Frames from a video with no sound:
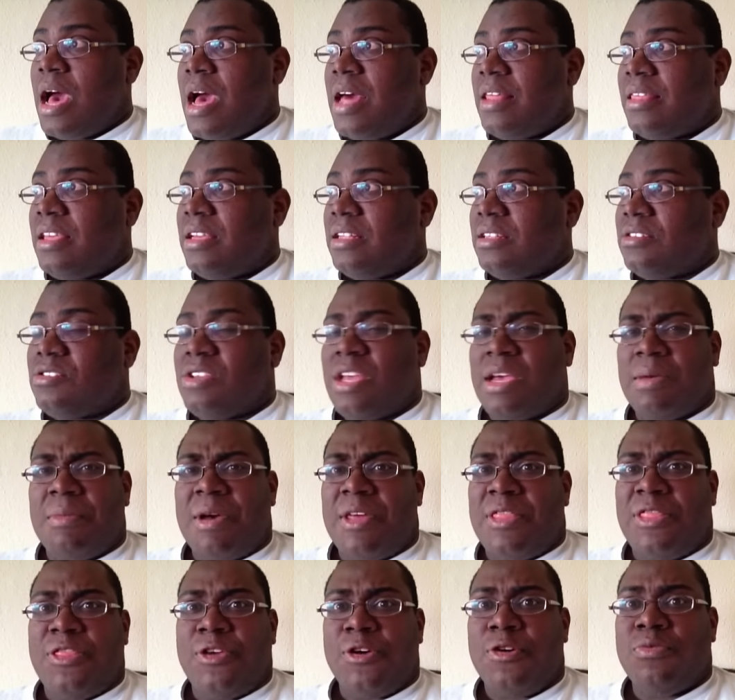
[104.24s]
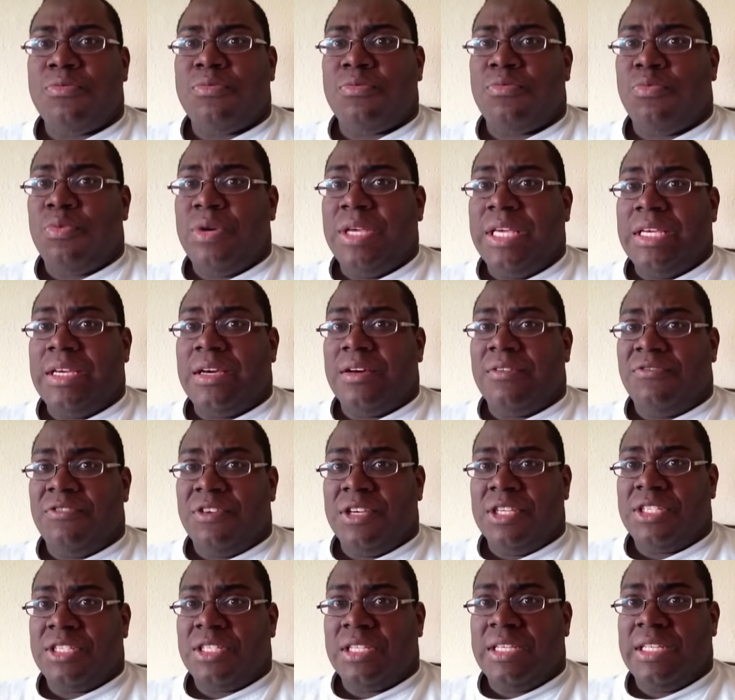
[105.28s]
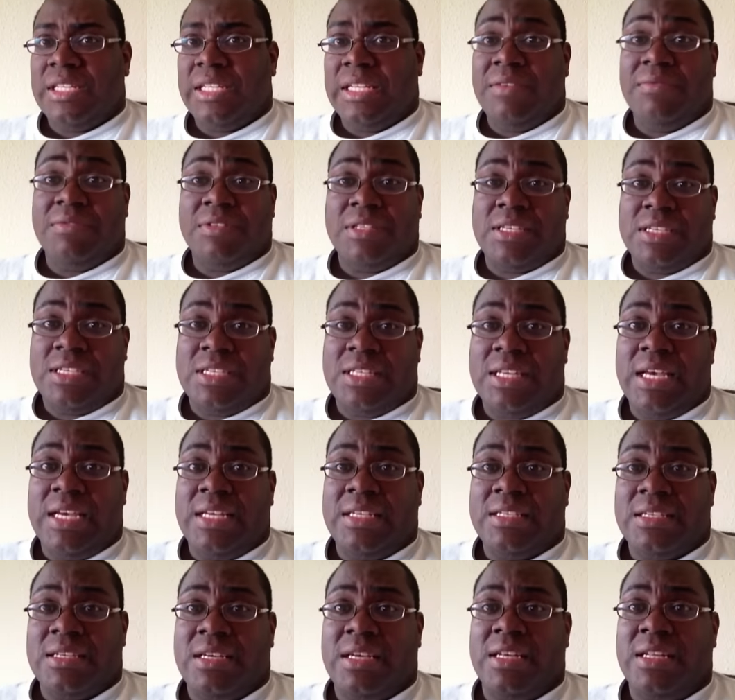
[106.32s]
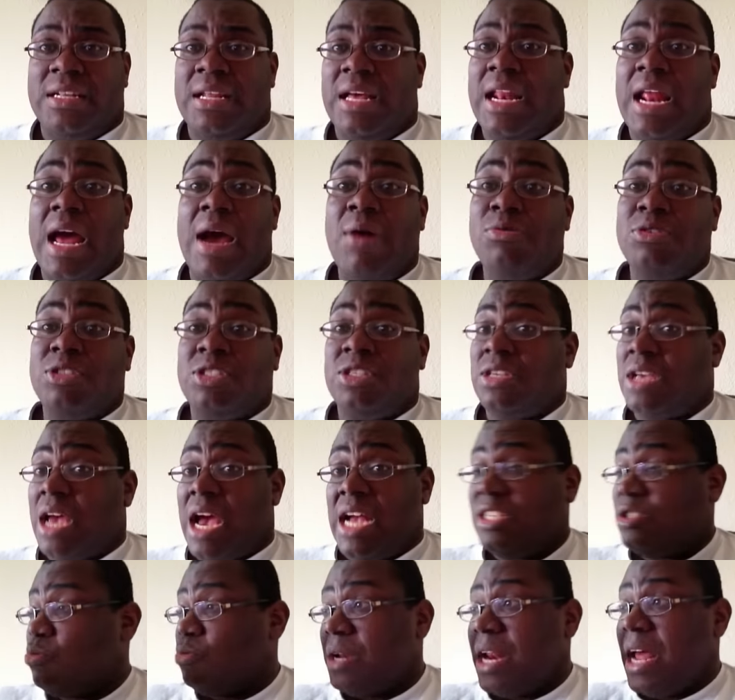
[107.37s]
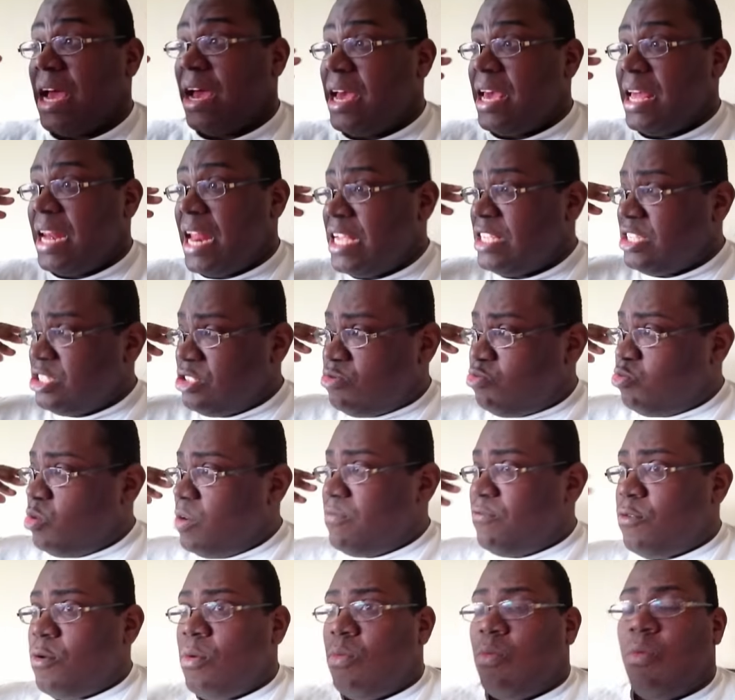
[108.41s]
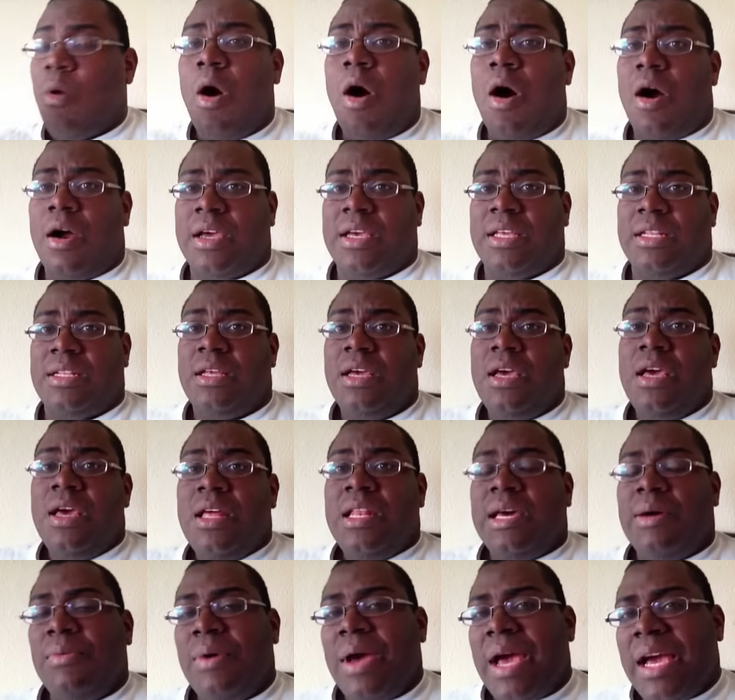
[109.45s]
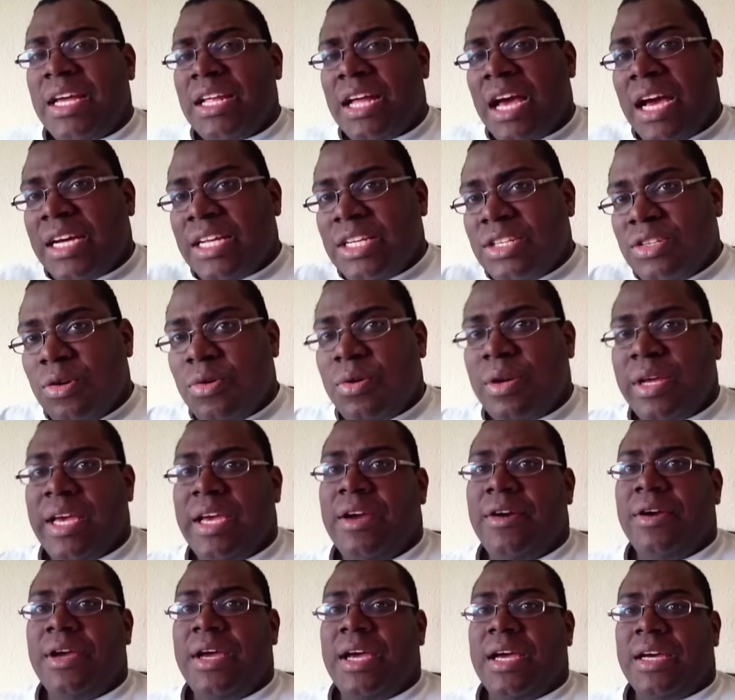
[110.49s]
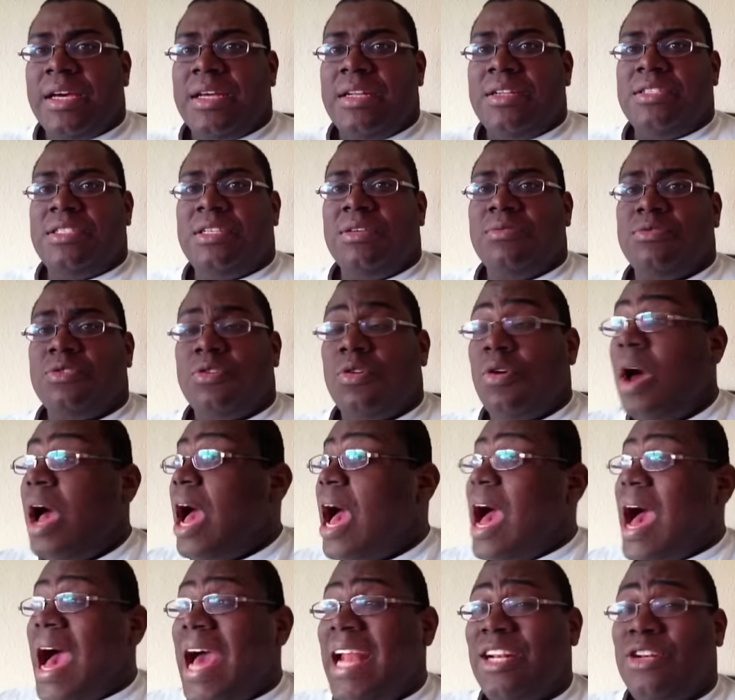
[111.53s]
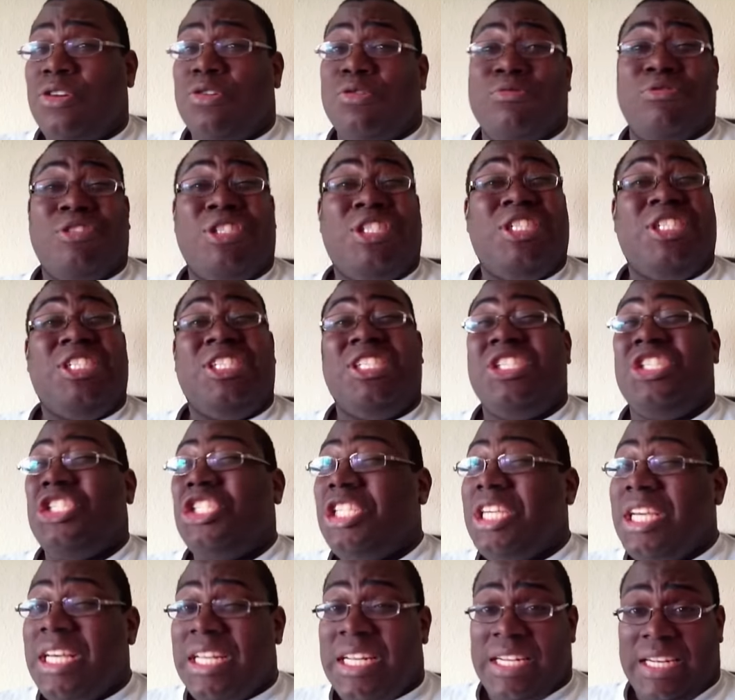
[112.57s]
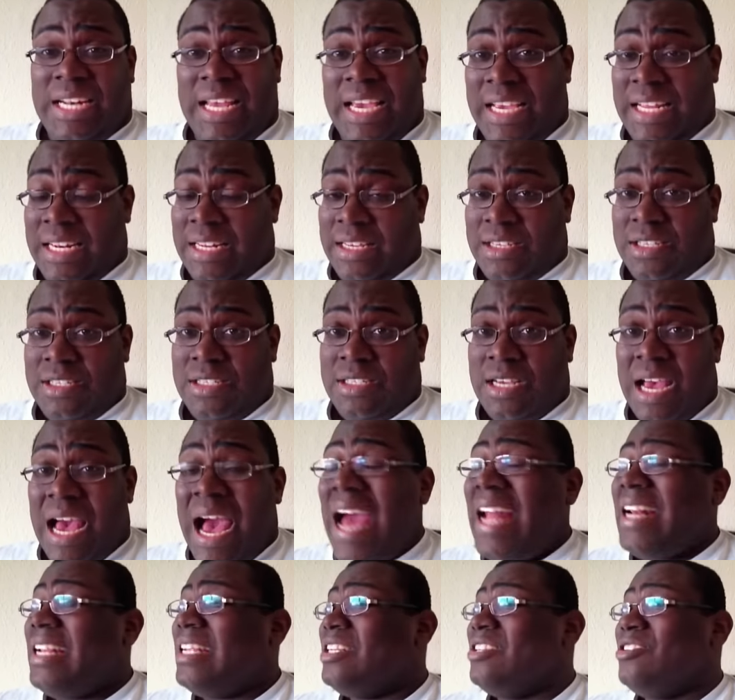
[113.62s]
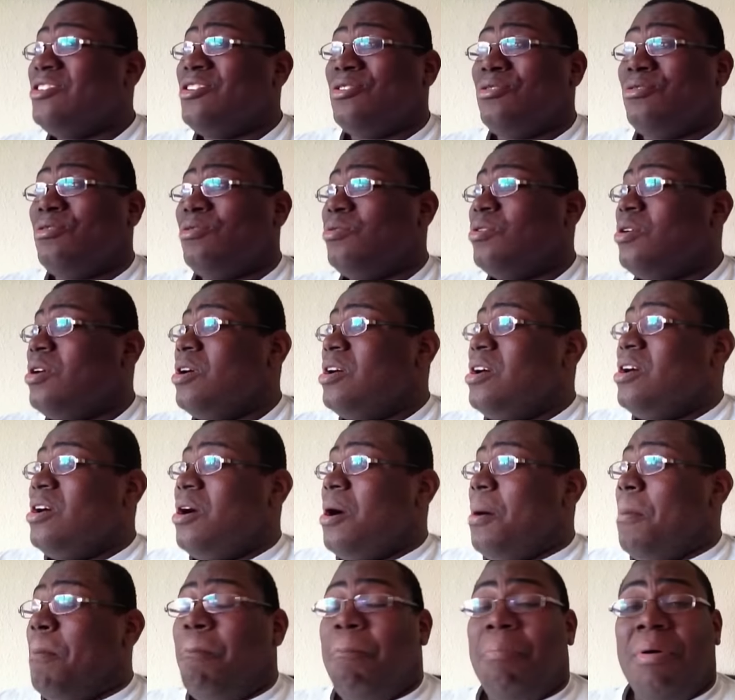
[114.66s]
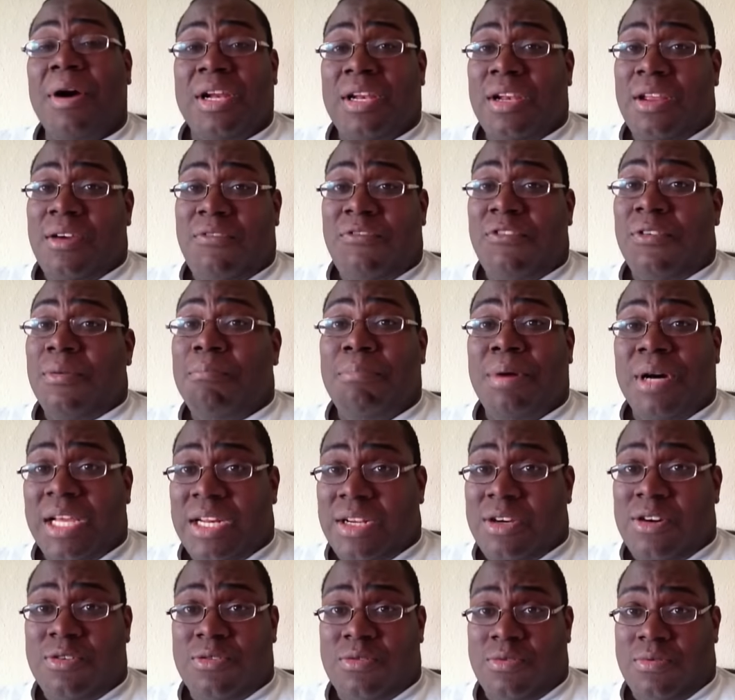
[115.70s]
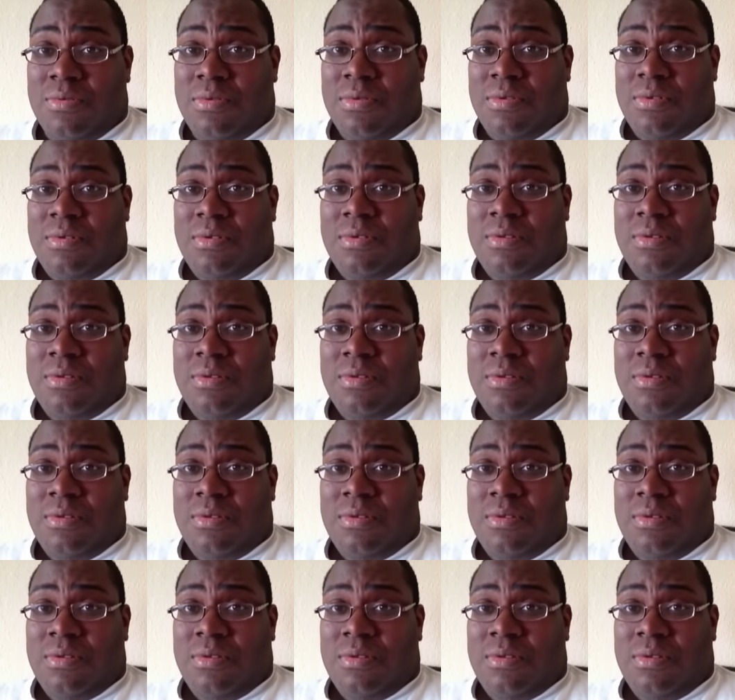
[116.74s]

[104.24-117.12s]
I think it's like my third week officially leaving the States, and I just went out and I just went for a walk, and that way I could know the area, I could understand what's going on. I didn't know shit of Danish. I didn't know bulla from butthole,